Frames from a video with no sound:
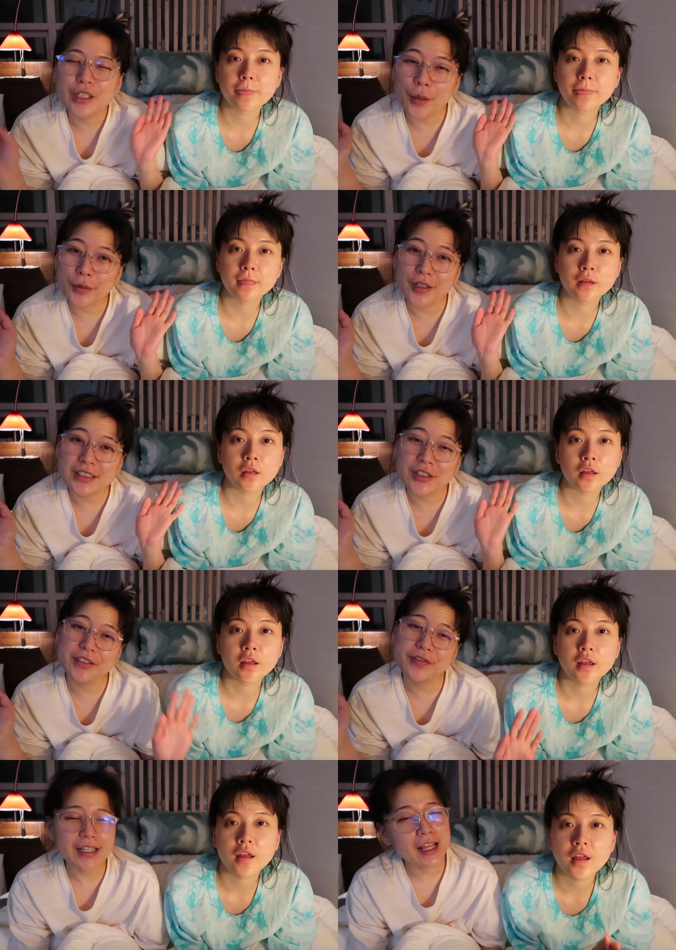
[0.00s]
Speaker 1: So I hope you guys enjoyed
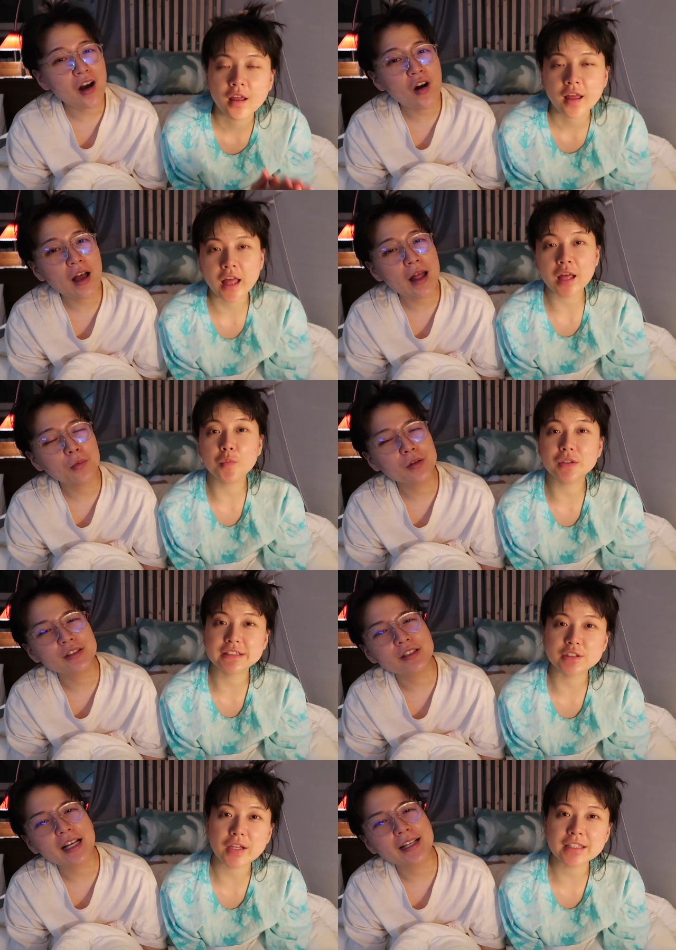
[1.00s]
this video, and we'll
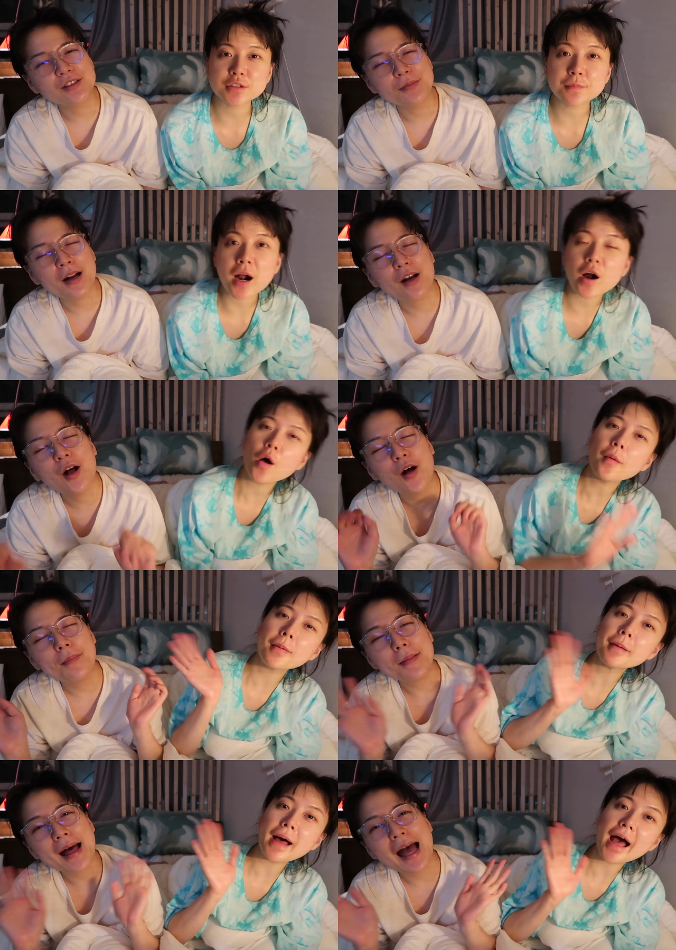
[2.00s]
see you guys tomorrow.
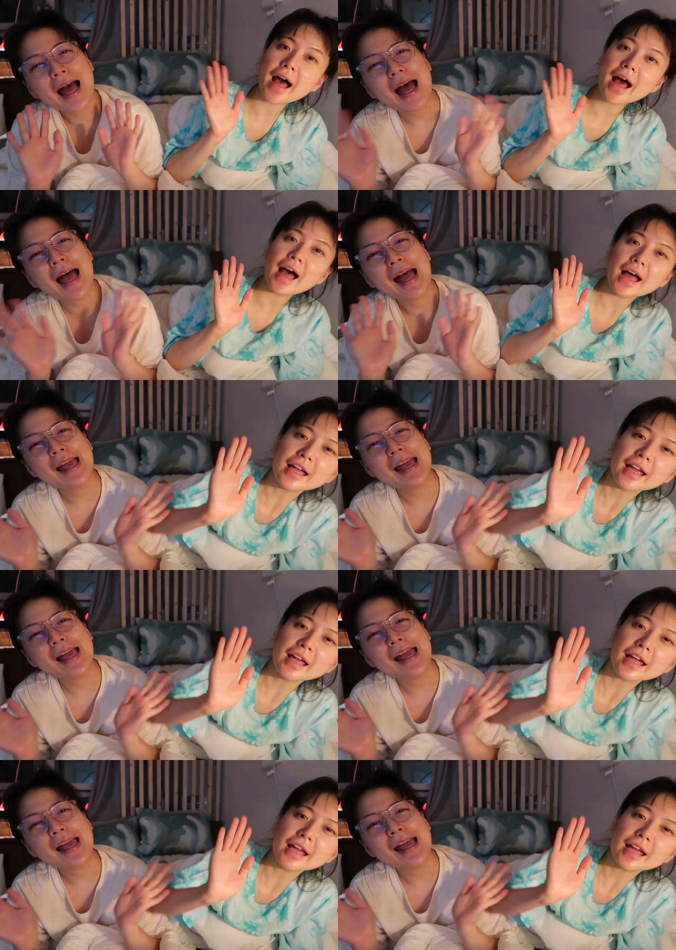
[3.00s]
Bye bye.